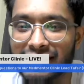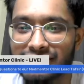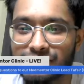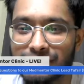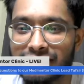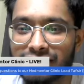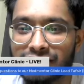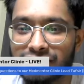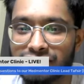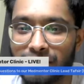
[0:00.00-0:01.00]
A tweet
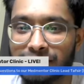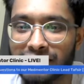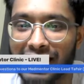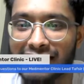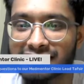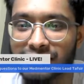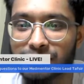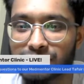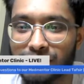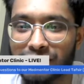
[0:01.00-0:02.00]
from the Lancet
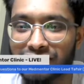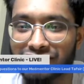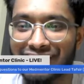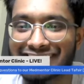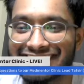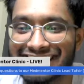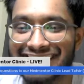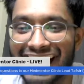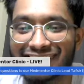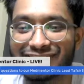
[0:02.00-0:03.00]
was one of the first
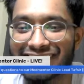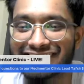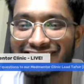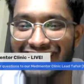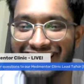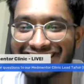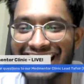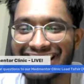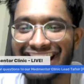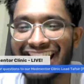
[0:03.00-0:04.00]
things, as well as Gray's,
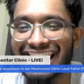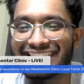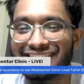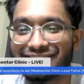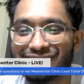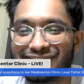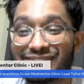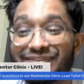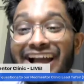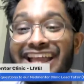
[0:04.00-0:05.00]
that led
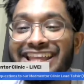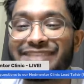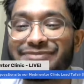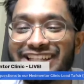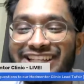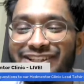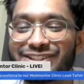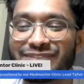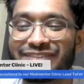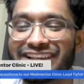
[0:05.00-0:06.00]
to my
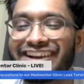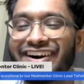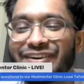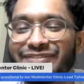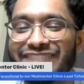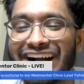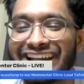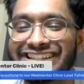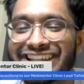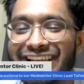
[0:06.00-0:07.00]
EPQ topic. Oh,
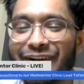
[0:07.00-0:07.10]
mad.